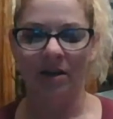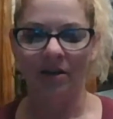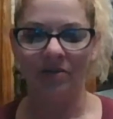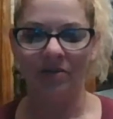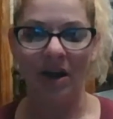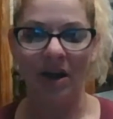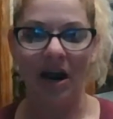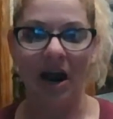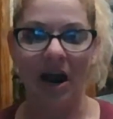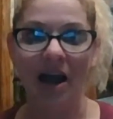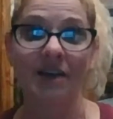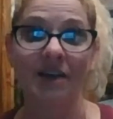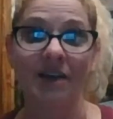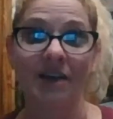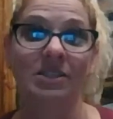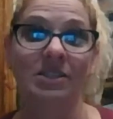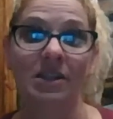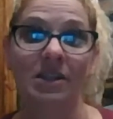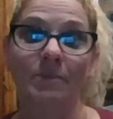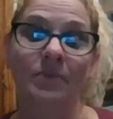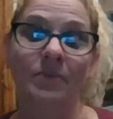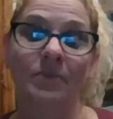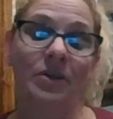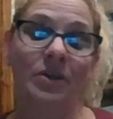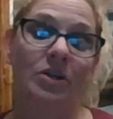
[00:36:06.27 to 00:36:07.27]
that I have
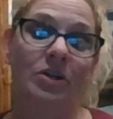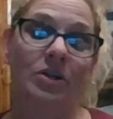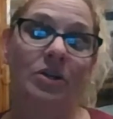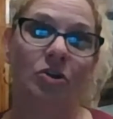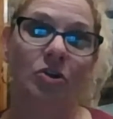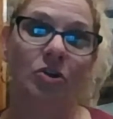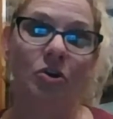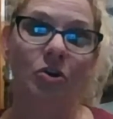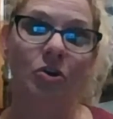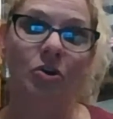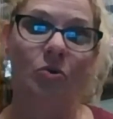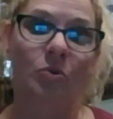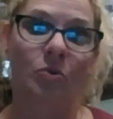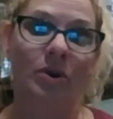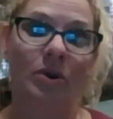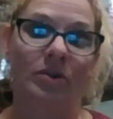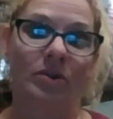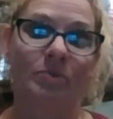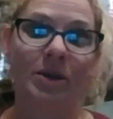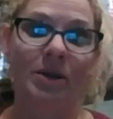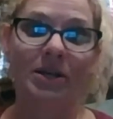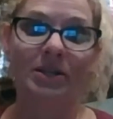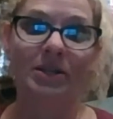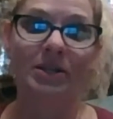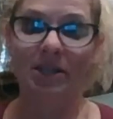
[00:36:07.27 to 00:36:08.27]
something to do with
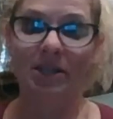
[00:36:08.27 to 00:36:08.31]
pink